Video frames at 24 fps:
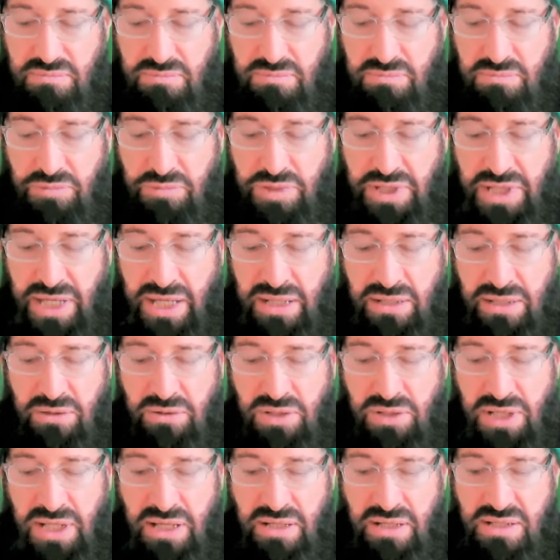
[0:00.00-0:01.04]
we can
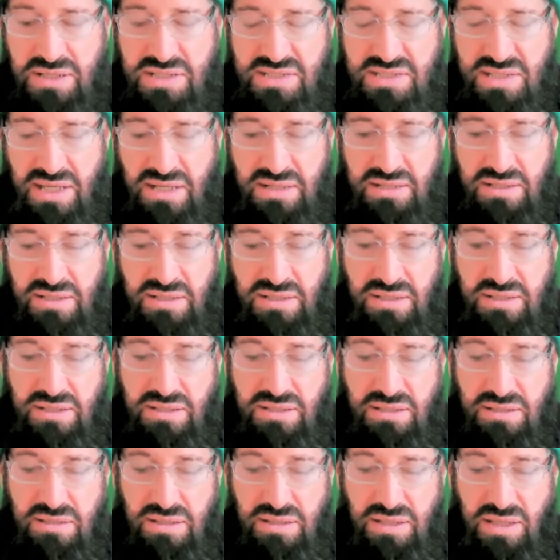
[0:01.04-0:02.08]
only understand
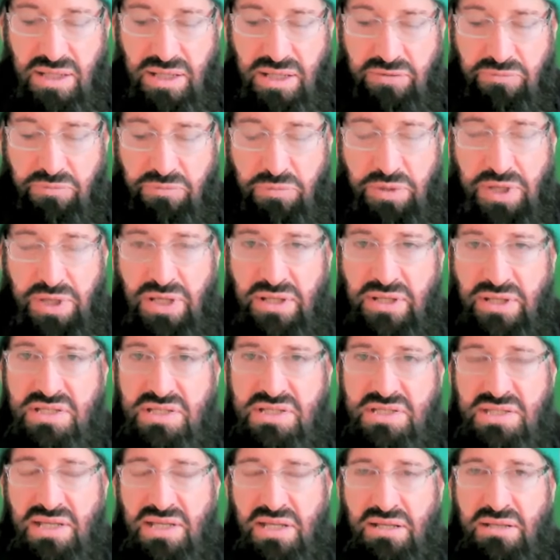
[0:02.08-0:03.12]
it if we
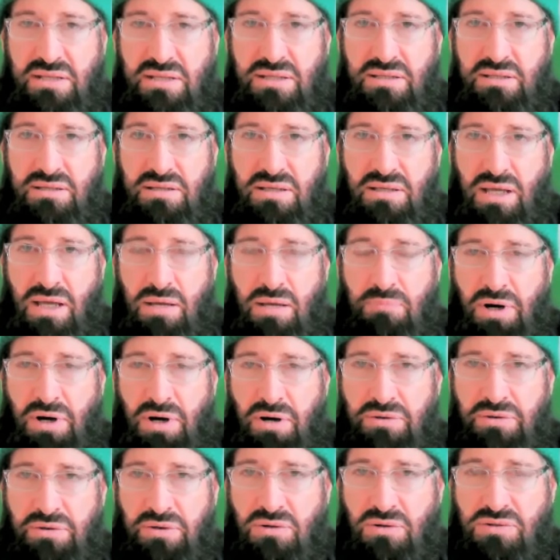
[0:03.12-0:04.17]
understand
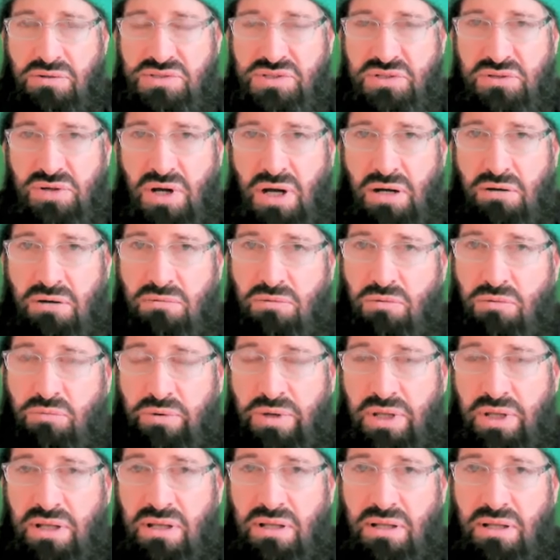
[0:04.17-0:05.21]
about also our will.